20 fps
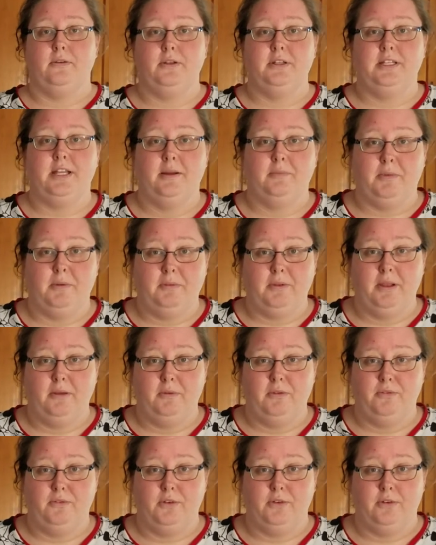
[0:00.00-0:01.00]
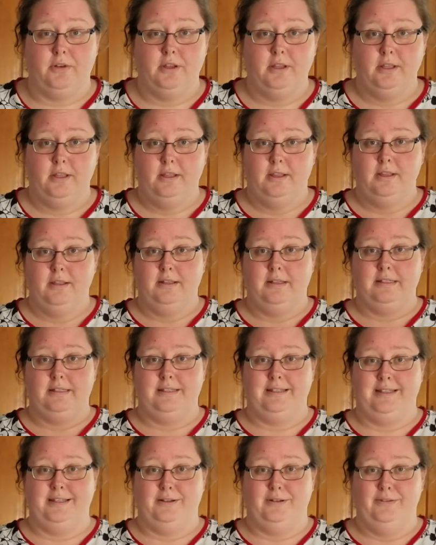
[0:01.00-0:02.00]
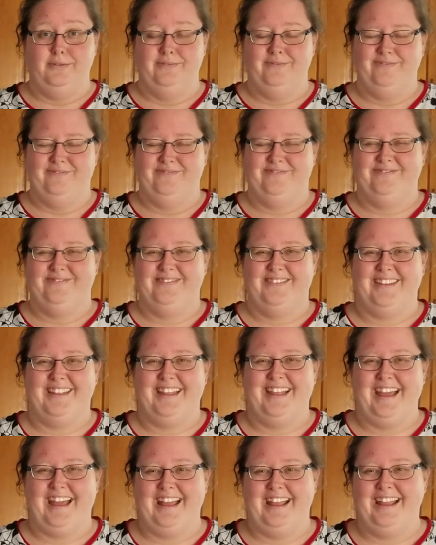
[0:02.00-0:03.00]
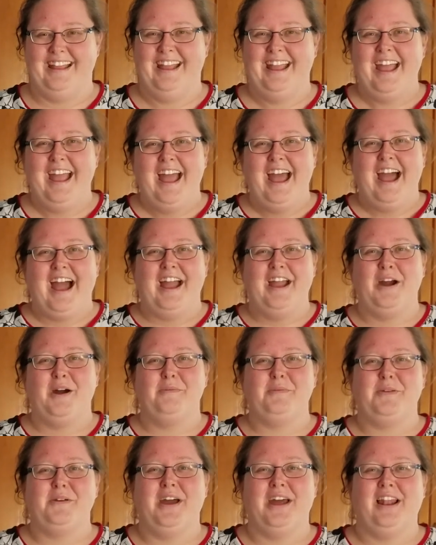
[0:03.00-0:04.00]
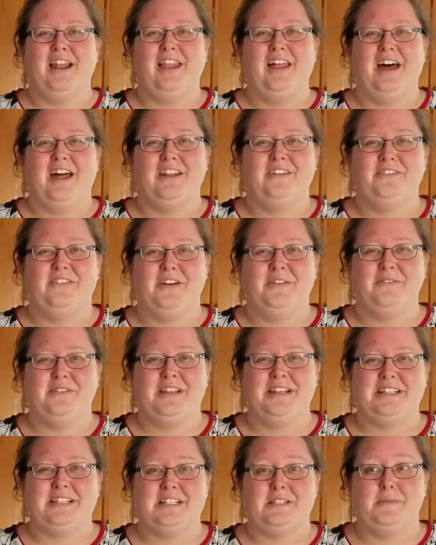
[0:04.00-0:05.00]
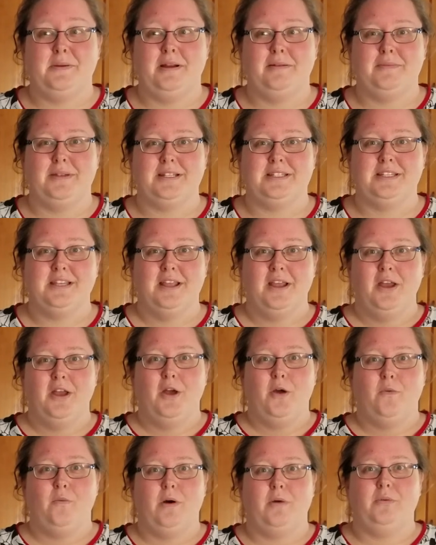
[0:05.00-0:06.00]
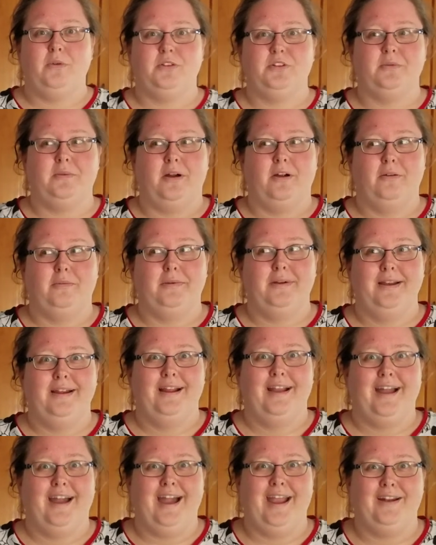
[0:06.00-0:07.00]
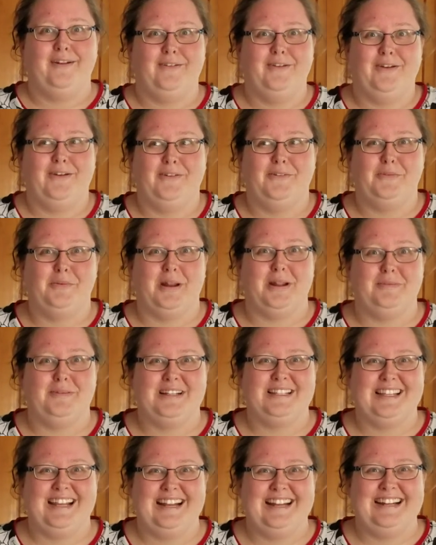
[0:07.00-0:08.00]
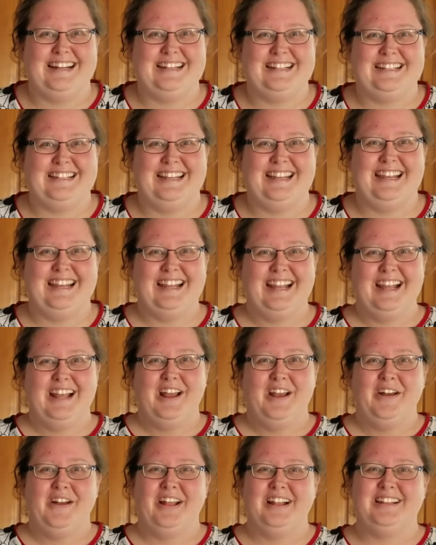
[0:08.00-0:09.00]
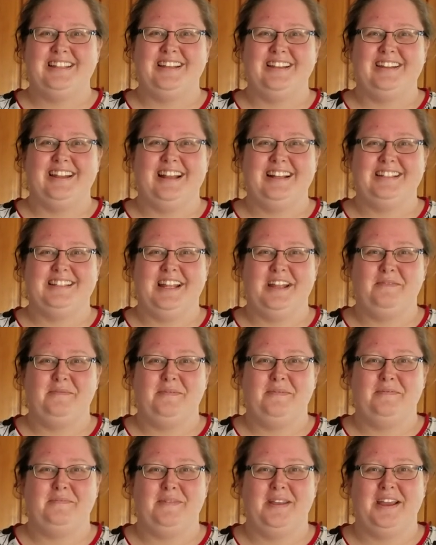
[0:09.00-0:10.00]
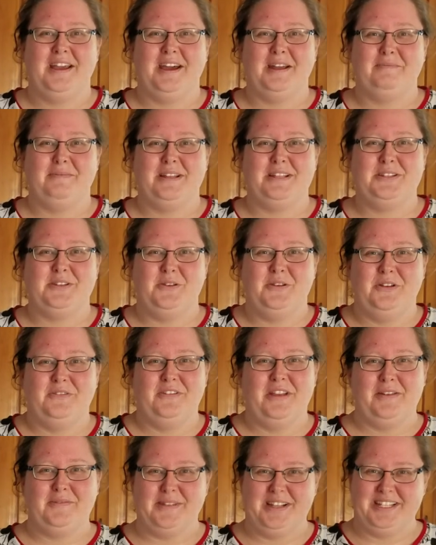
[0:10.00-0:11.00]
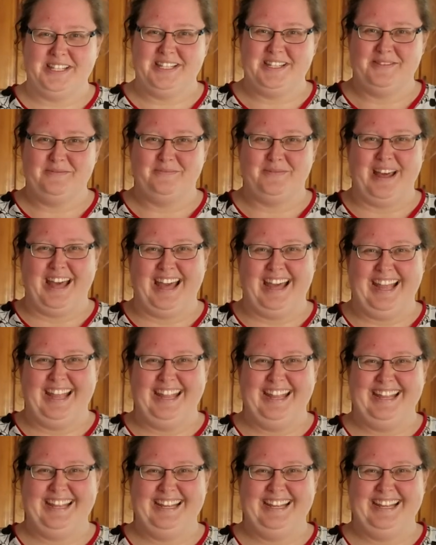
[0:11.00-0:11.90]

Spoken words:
time we're playing with food. Deal? Okay. I hope you had a lot of fun with these experiments. What will tomorrow bring? I don't know, but I'm excited to see. Until next time, may God bless you and your families. Bye.